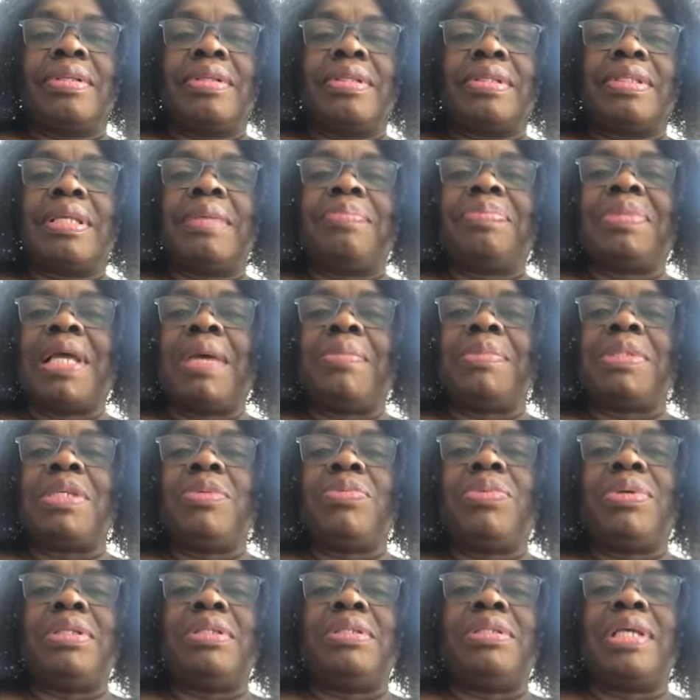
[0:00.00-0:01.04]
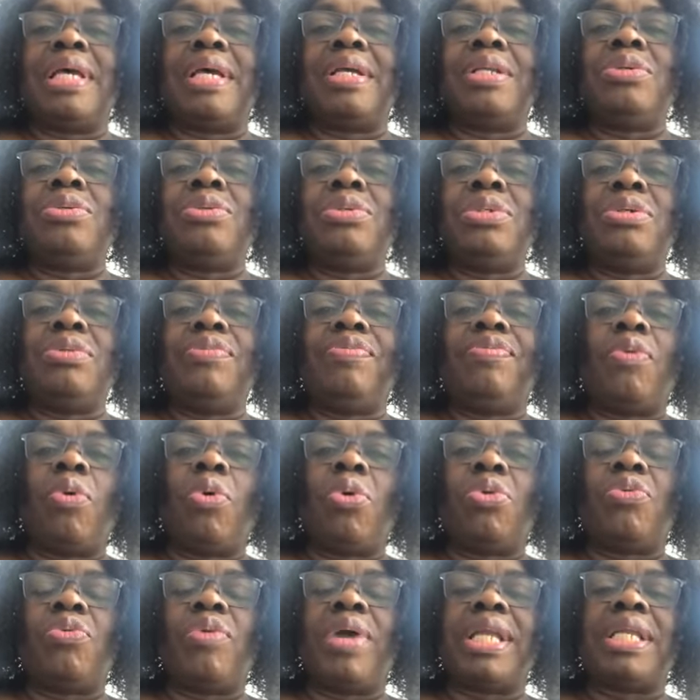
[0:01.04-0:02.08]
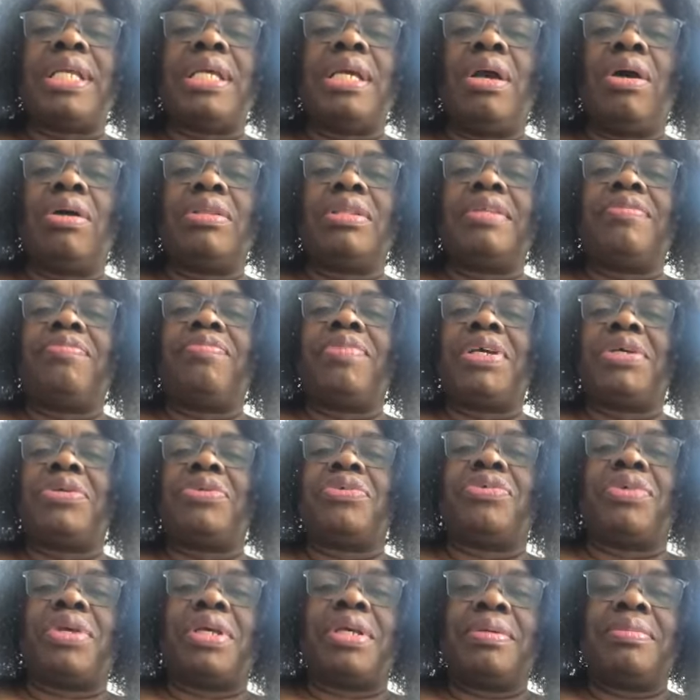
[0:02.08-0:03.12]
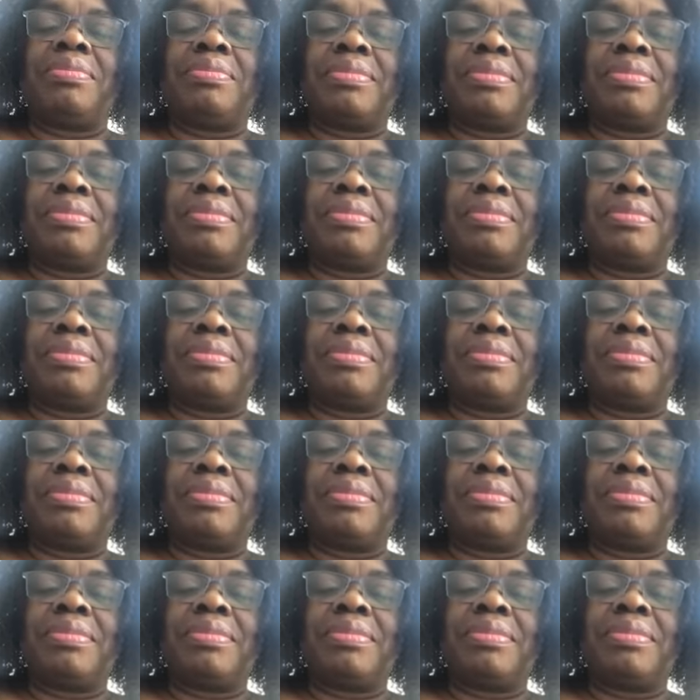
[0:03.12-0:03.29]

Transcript: Sometimes he would tell you you've already got the victory.